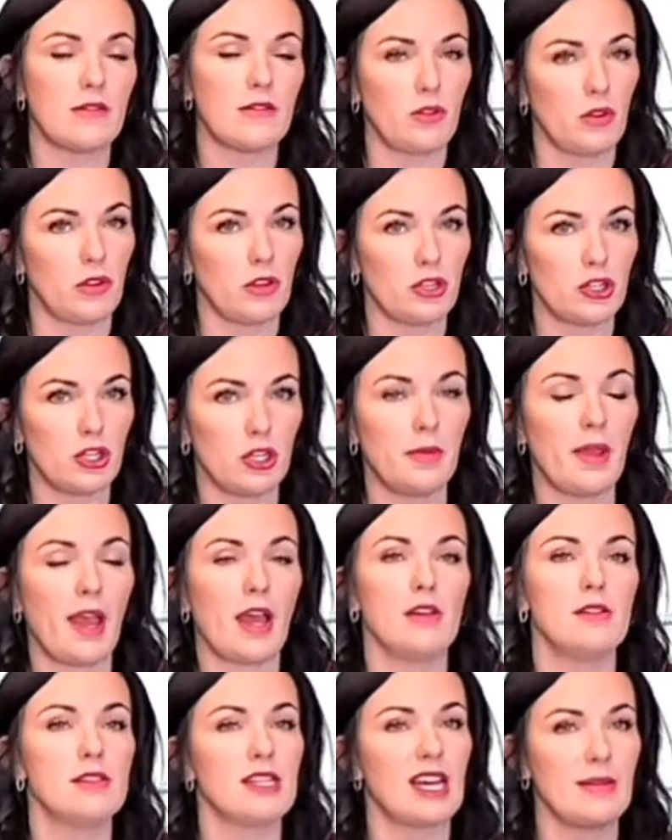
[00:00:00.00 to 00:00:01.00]
doing the two
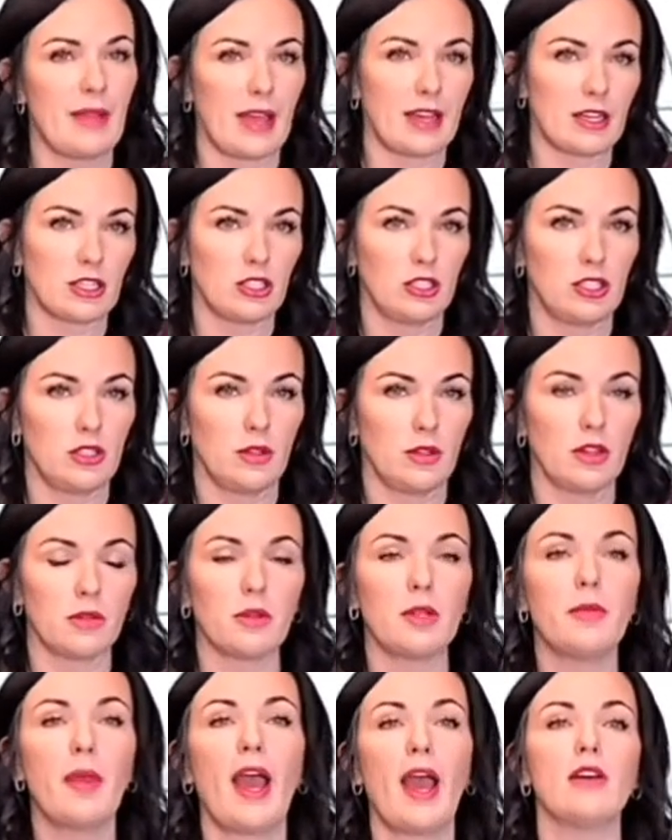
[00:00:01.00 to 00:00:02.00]
pounds, I'm actually doing
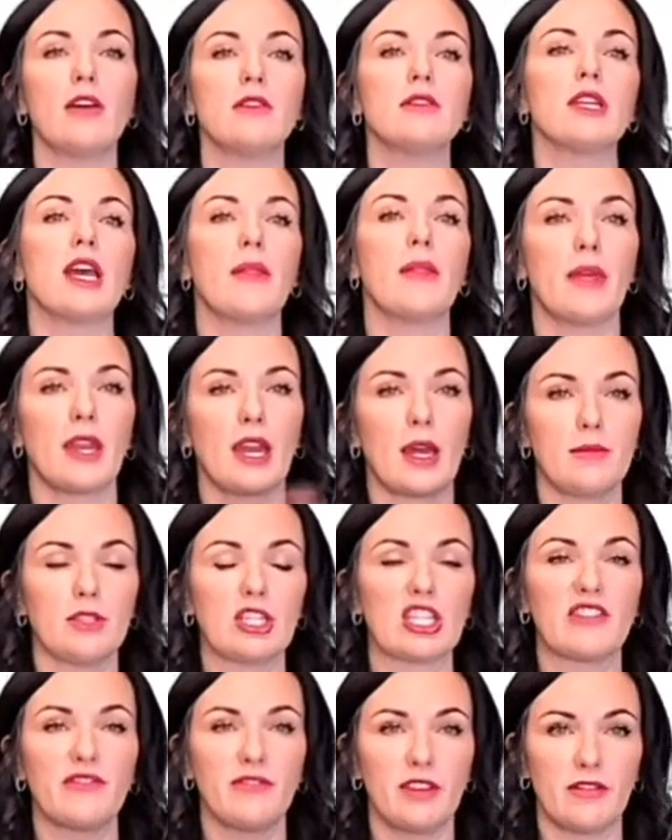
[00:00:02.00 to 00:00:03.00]
three pounds and then I'm
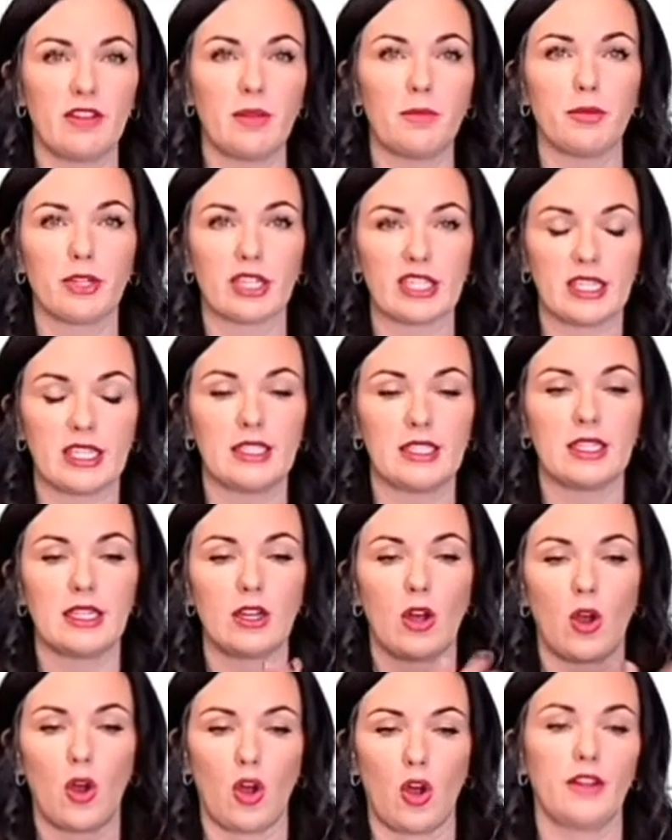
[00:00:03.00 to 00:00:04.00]
just 50%ing
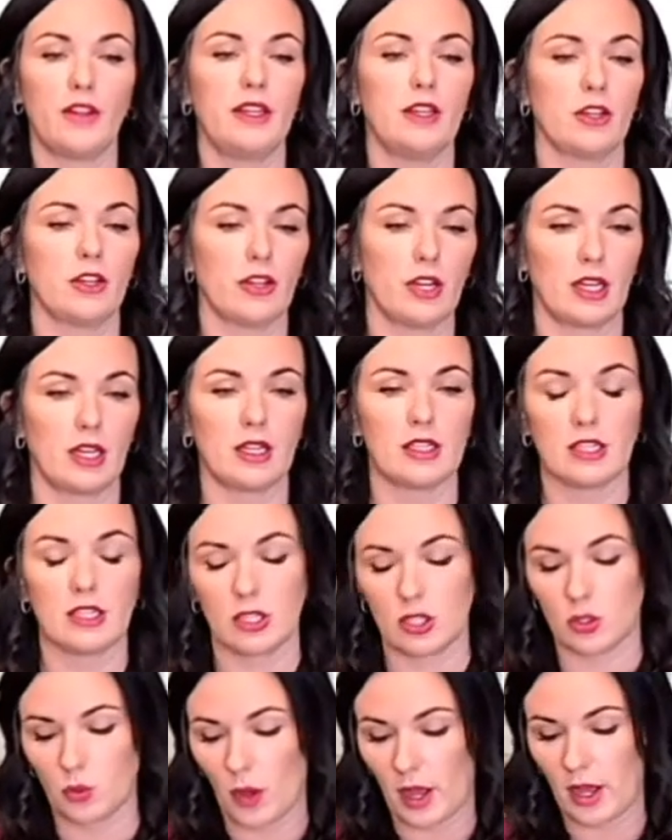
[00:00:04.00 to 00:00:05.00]
all the ingredients
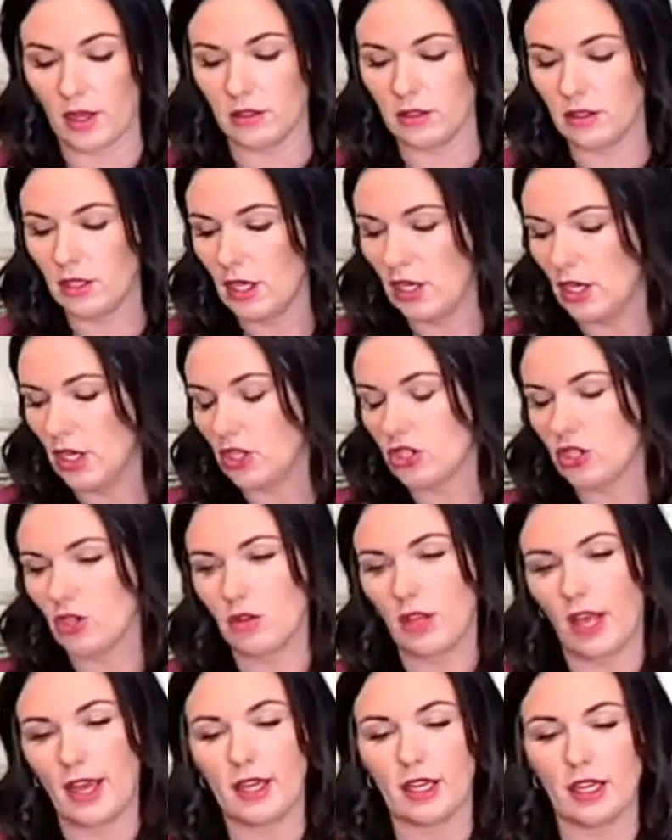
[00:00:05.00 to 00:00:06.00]
as well. So
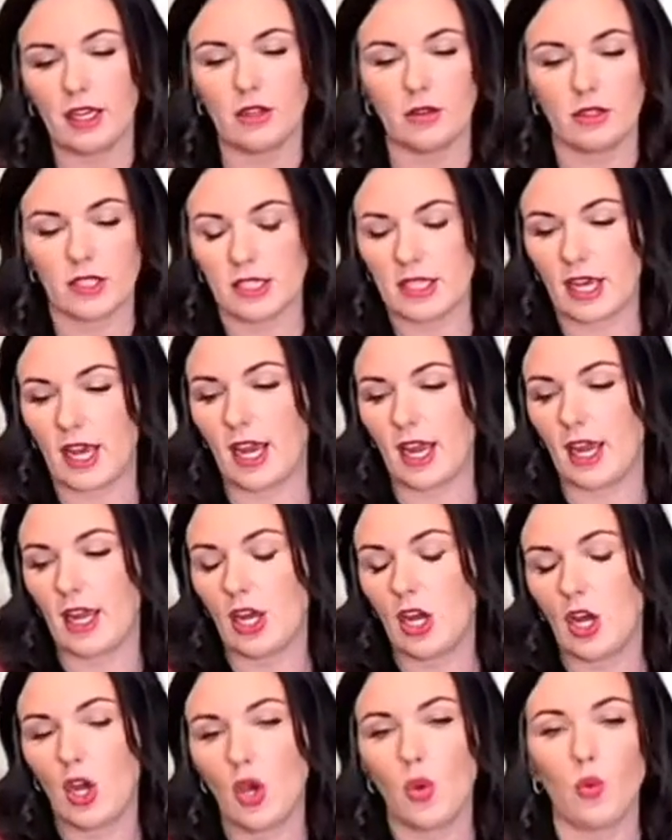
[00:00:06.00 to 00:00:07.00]
like it'll say
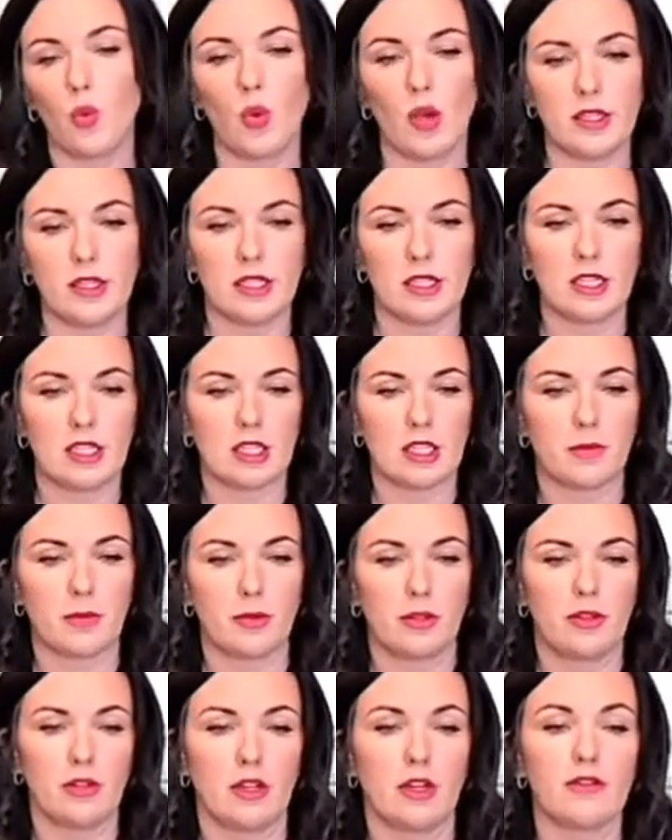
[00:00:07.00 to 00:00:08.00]
one
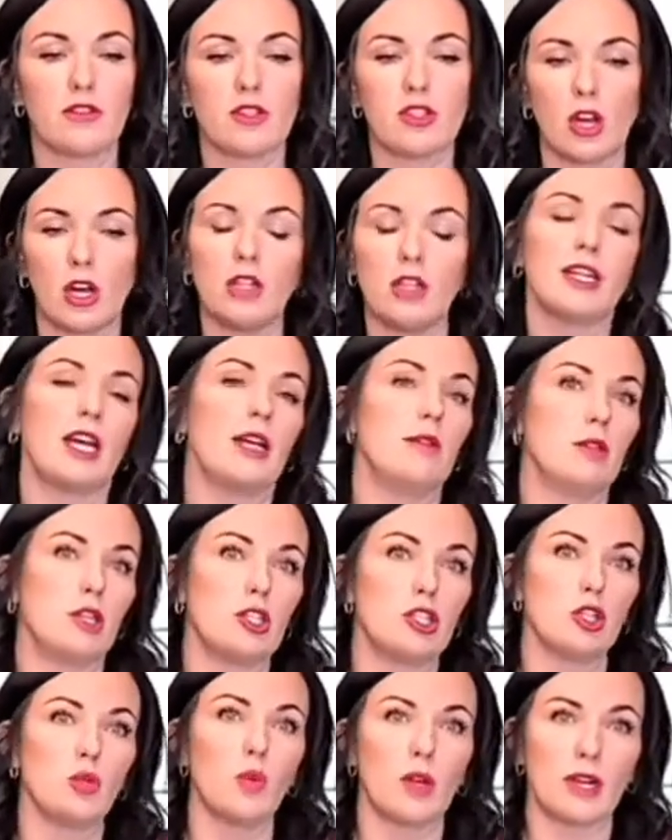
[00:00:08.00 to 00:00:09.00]
teaspoon of salt. I'm going
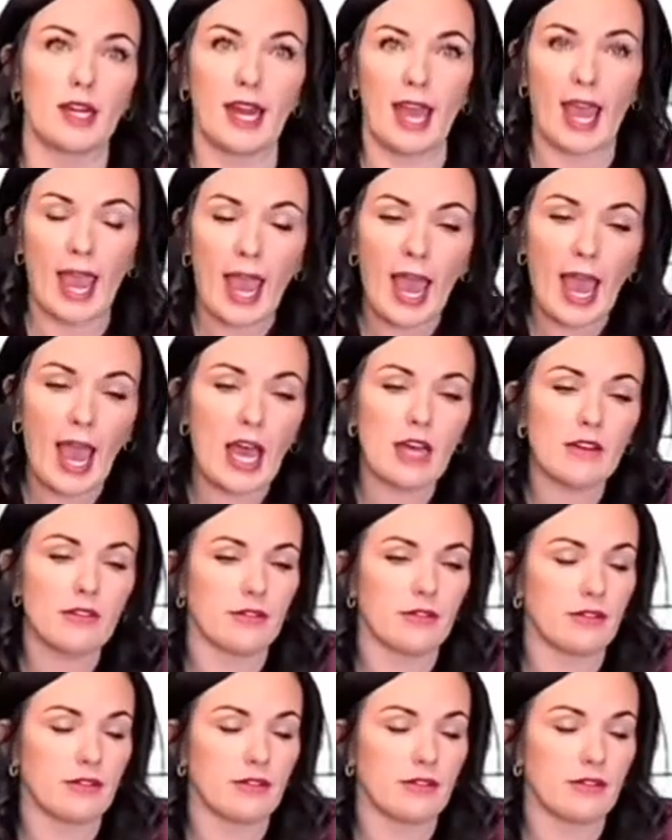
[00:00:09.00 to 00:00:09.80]
to do one and a half.